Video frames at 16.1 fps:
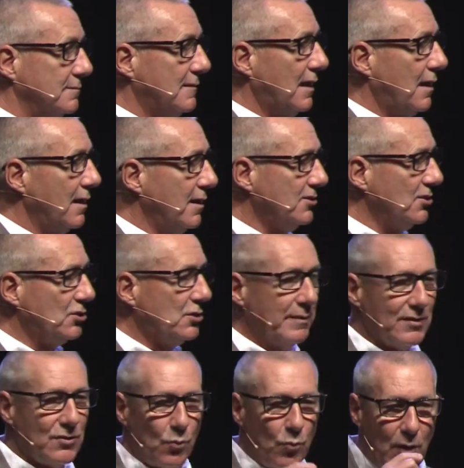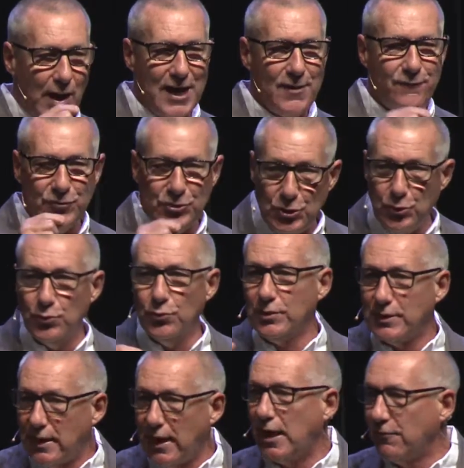Now, listen to me. The wife you
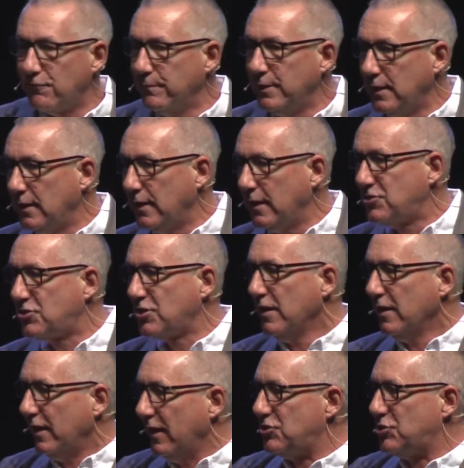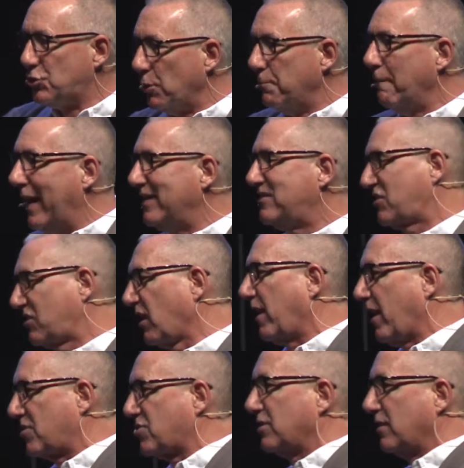gave me, it's, it's your mate
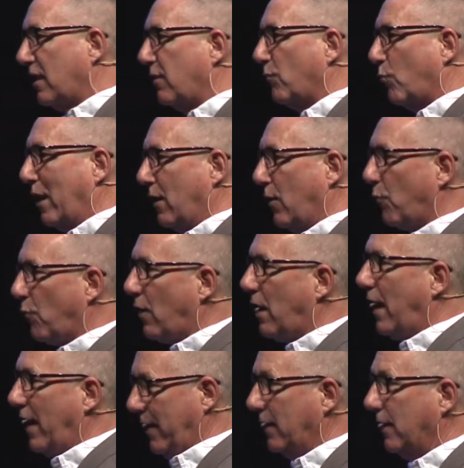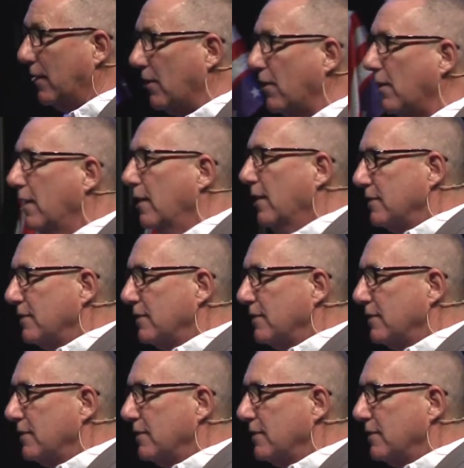selection that went awry here.